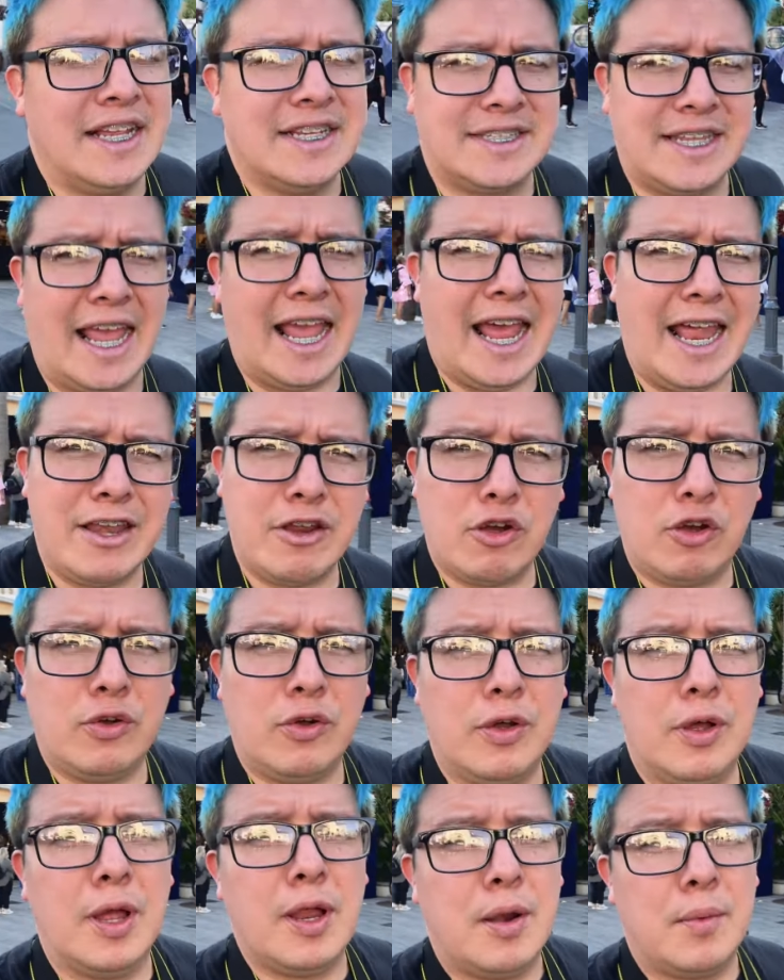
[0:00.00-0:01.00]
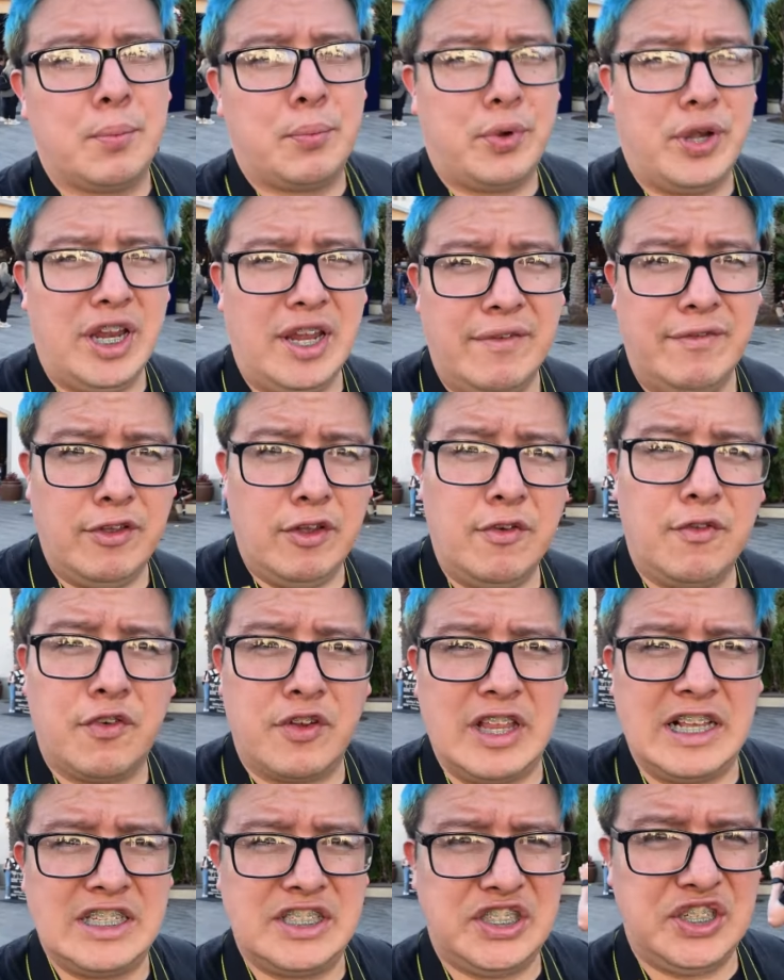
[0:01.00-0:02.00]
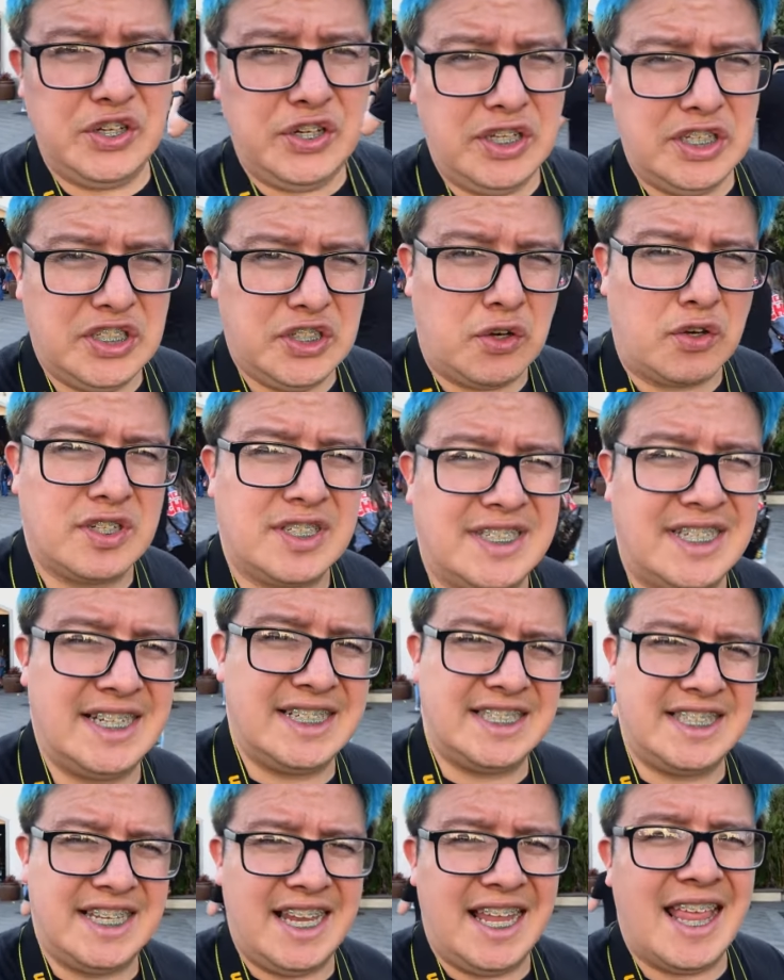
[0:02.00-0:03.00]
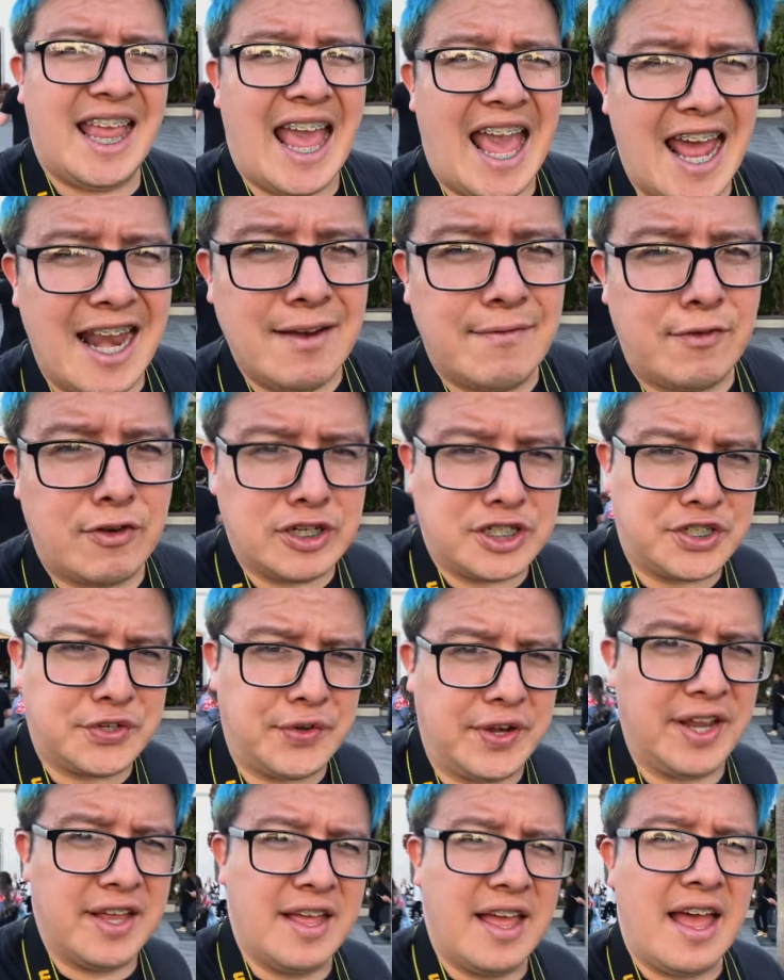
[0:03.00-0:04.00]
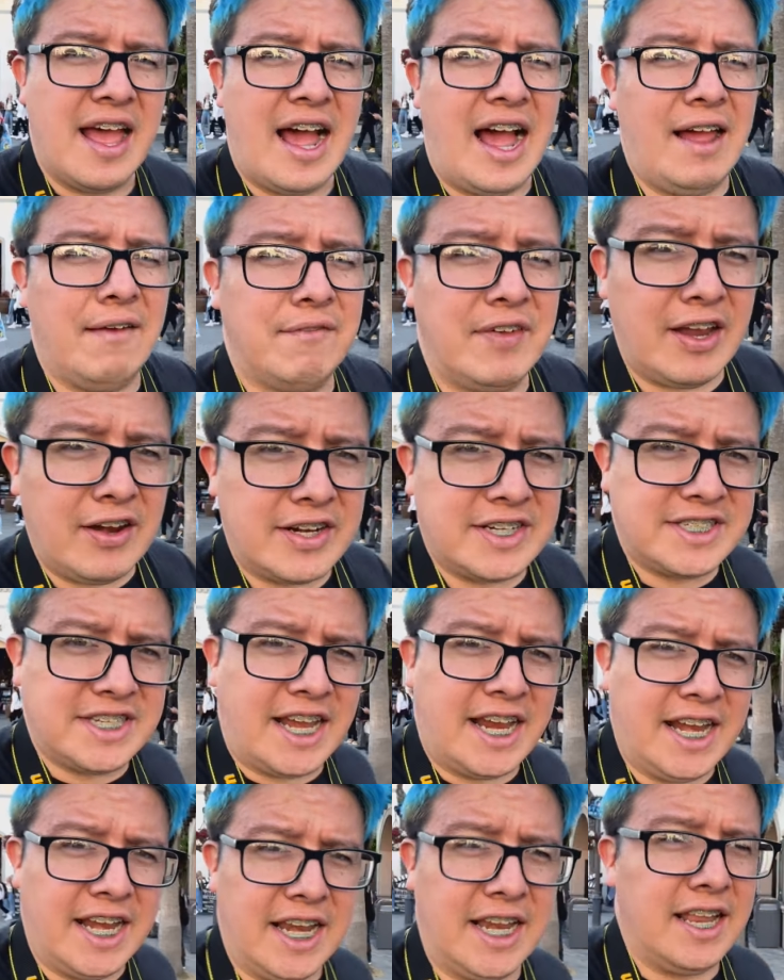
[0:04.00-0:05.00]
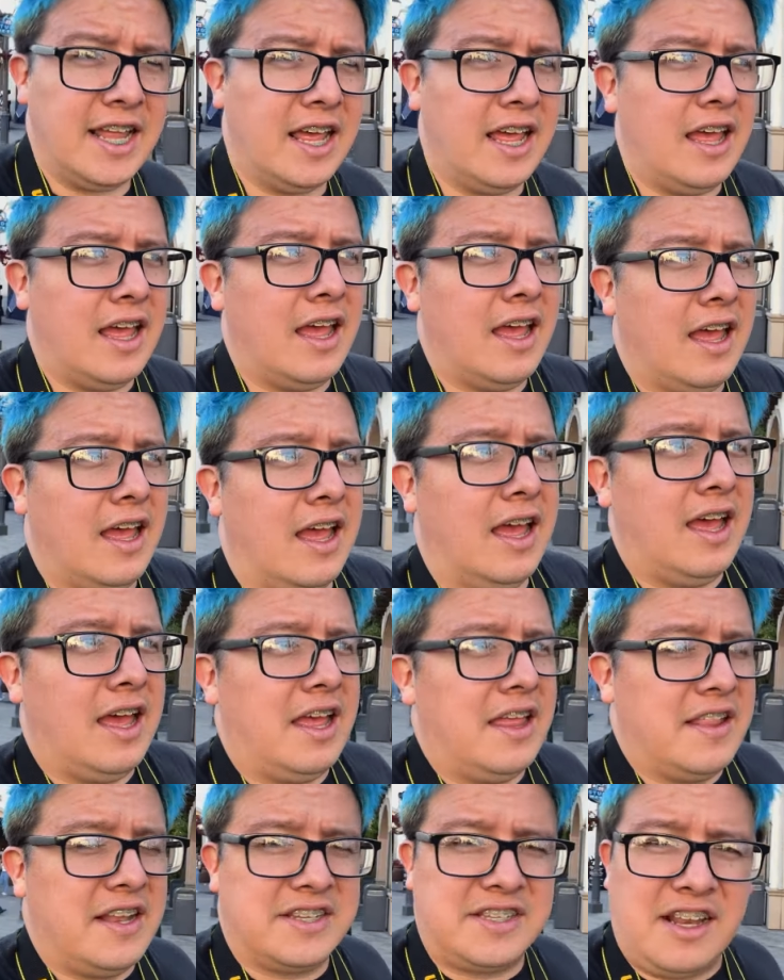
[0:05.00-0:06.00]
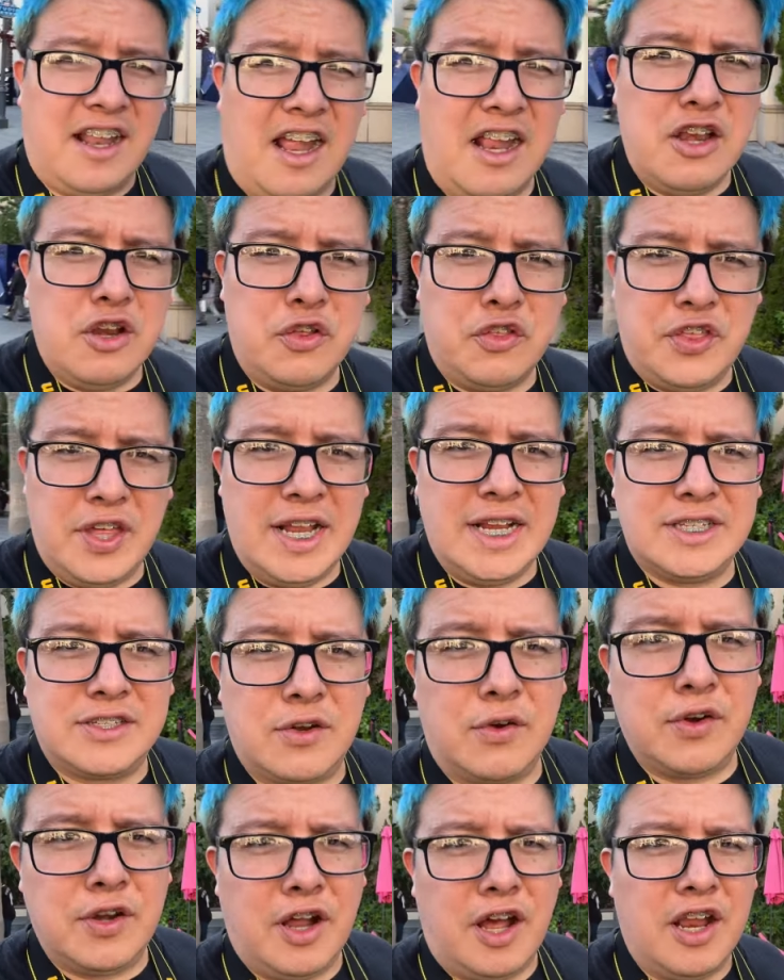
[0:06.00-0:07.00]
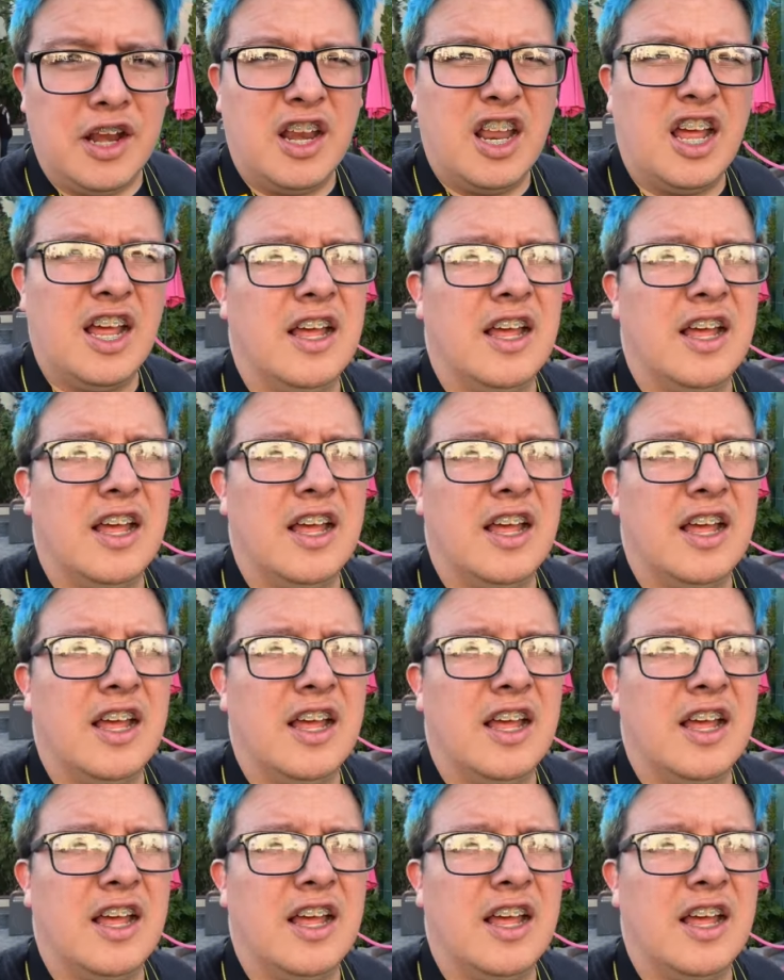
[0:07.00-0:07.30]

It's the annual preview for the Studio Tour sixtieth anniversary. I'm very excited. There's a lot of new things going on.